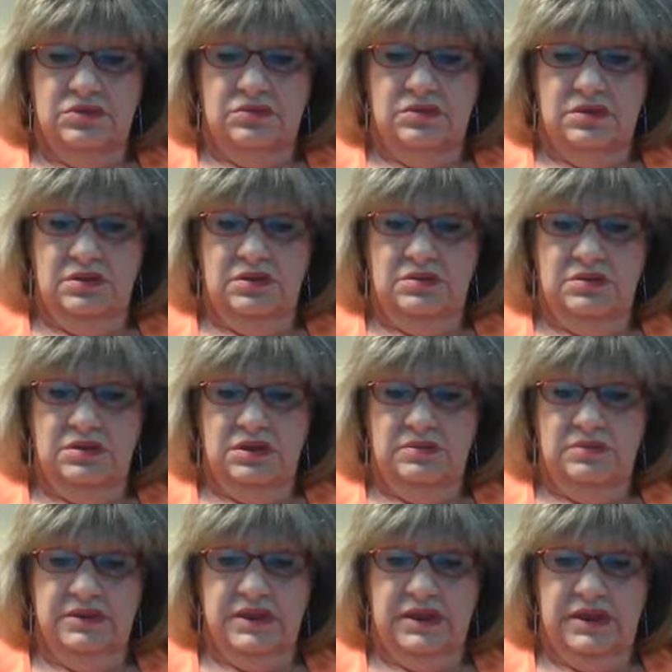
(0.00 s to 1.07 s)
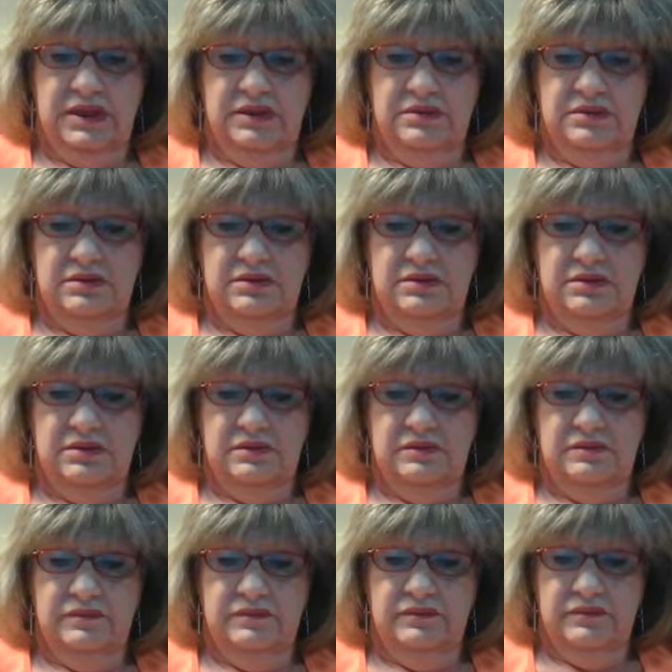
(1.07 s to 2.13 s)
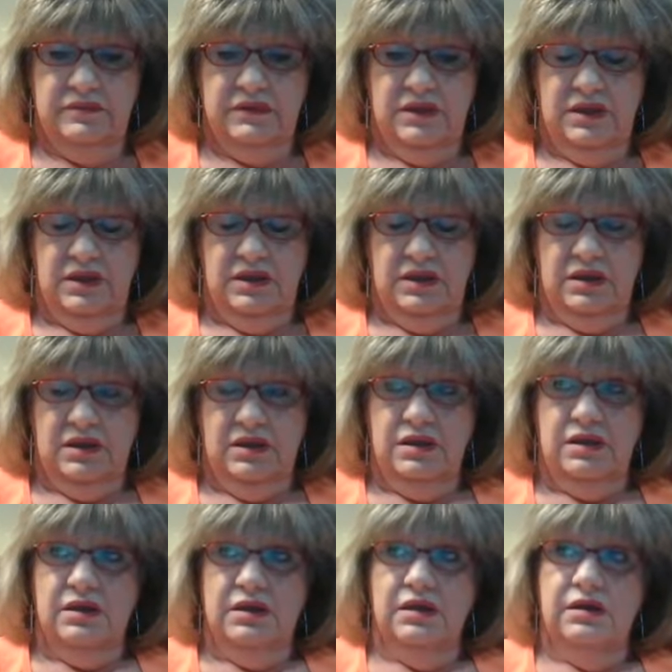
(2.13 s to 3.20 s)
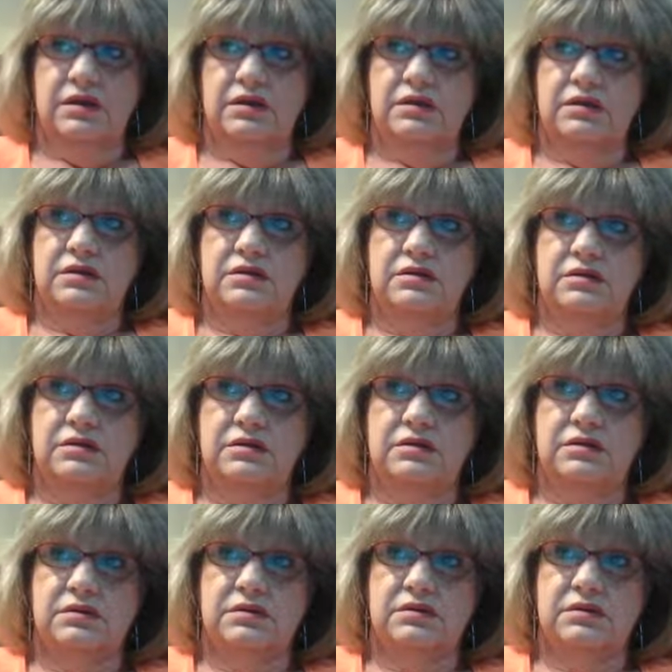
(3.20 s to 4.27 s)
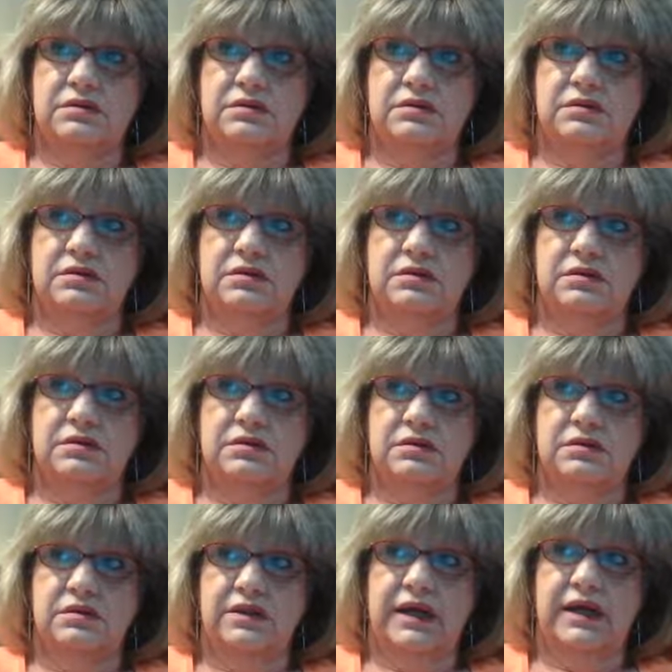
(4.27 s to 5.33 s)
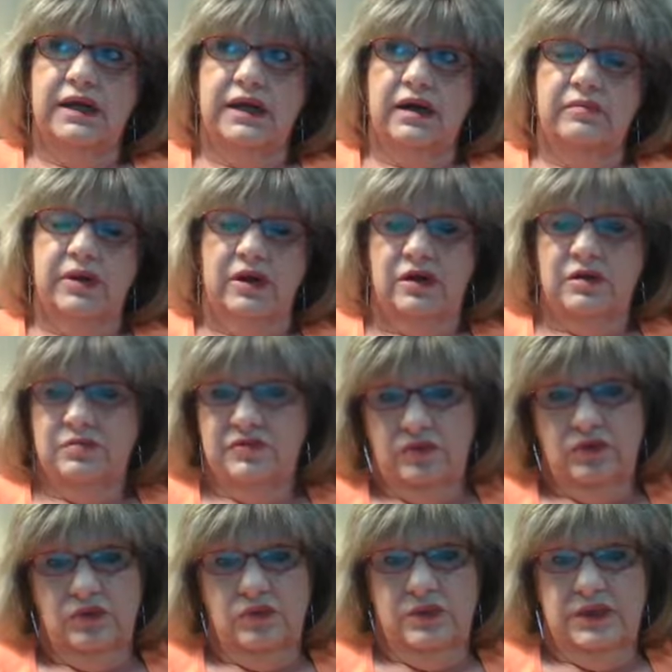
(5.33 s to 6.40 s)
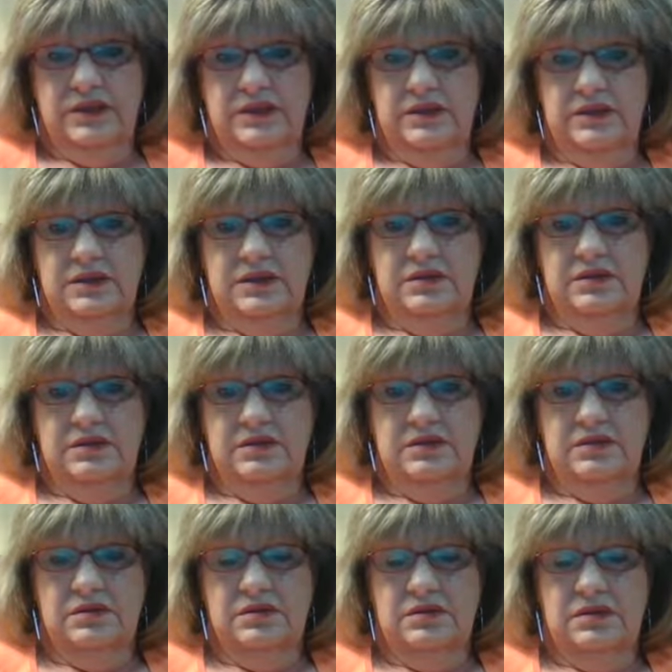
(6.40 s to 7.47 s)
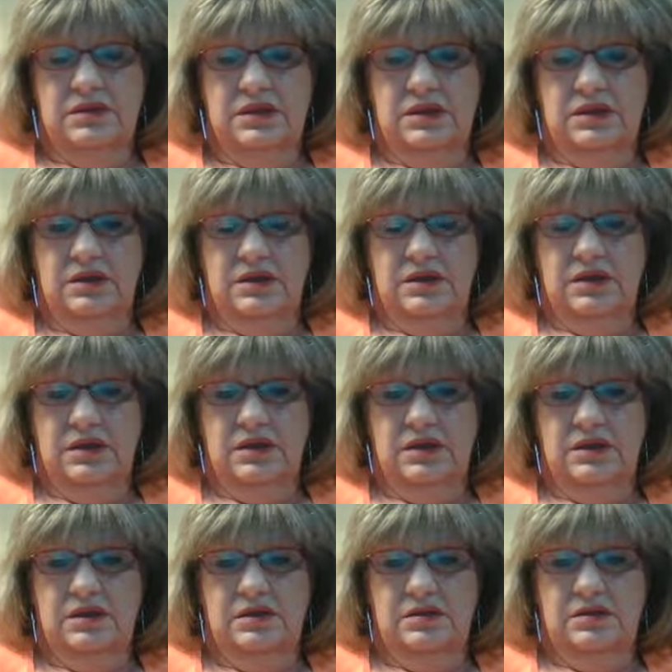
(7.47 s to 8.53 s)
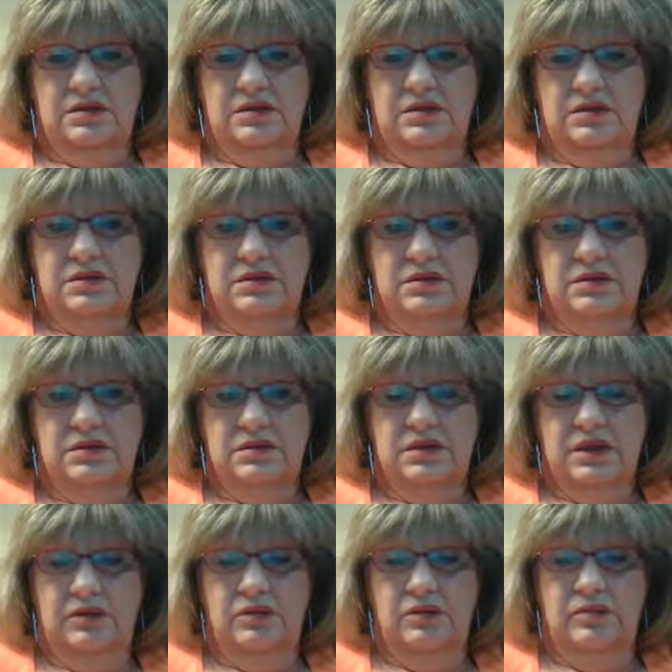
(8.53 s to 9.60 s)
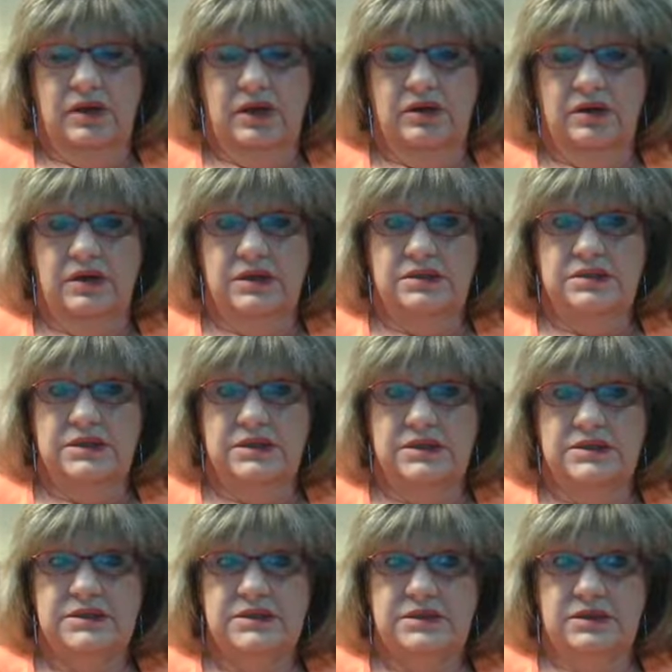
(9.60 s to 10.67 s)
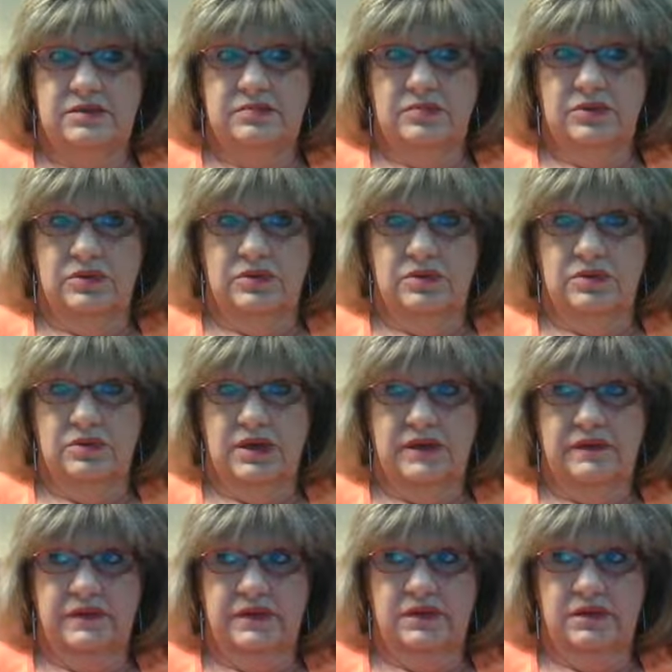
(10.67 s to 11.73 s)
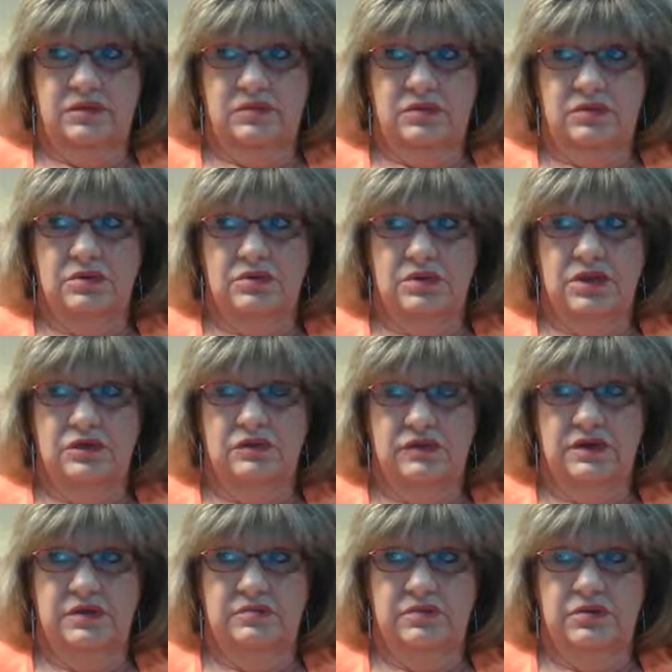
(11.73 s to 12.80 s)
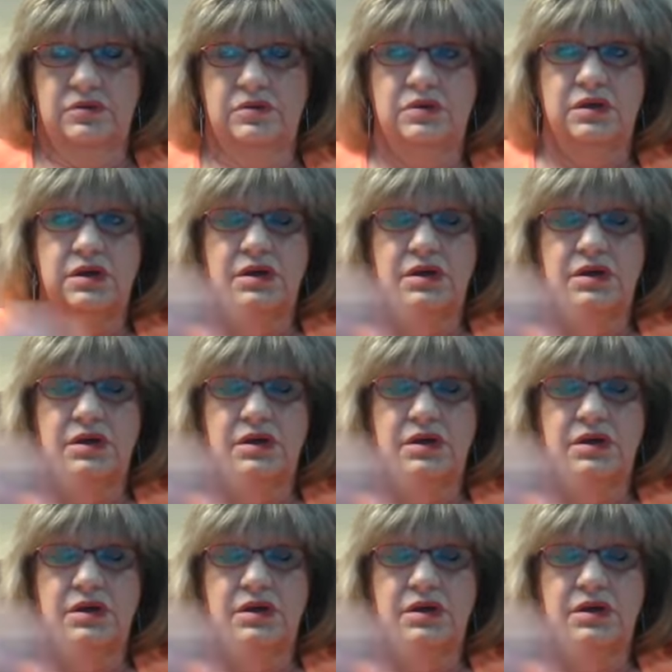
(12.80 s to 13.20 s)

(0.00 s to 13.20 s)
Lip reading: our little double dating, and they got married before we did, and they were married in December, I think, or November,